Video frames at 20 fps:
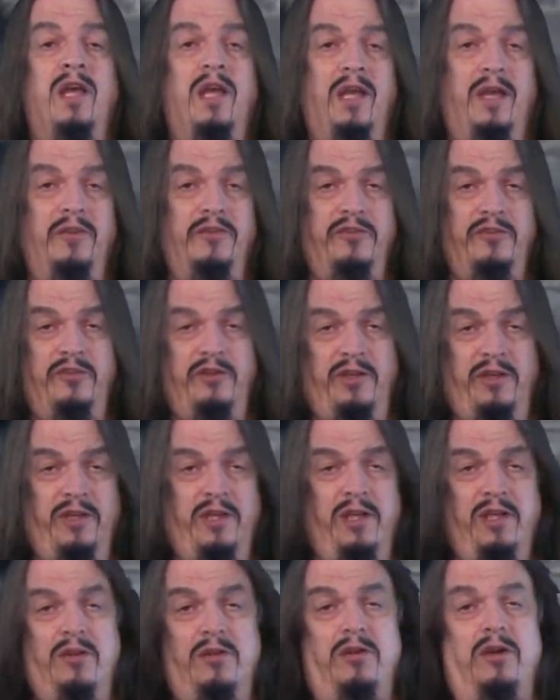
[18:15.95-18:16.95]
as
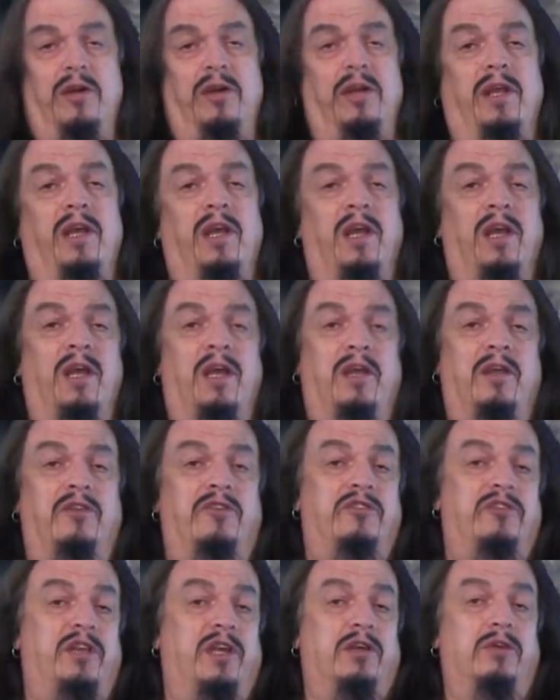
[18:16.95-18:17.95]
seen here on
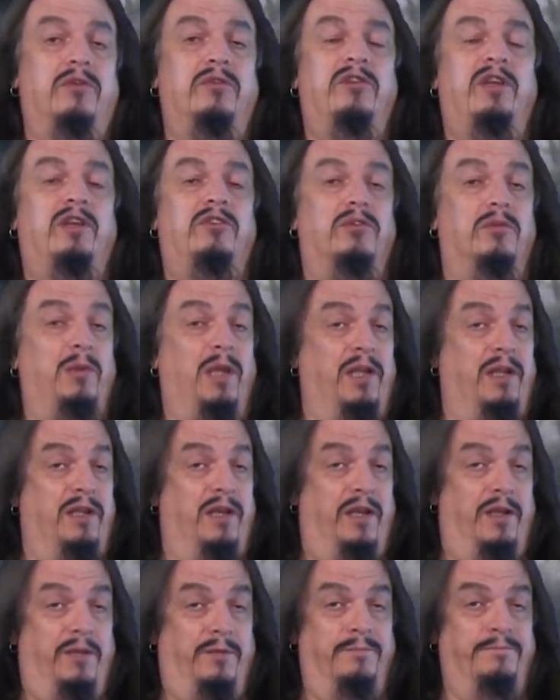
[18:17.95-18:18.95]

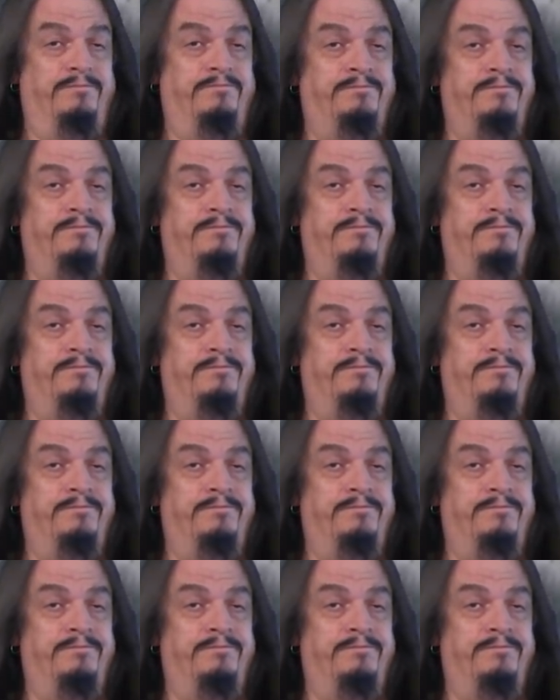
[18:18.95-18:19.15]
Stegotetrabelodon.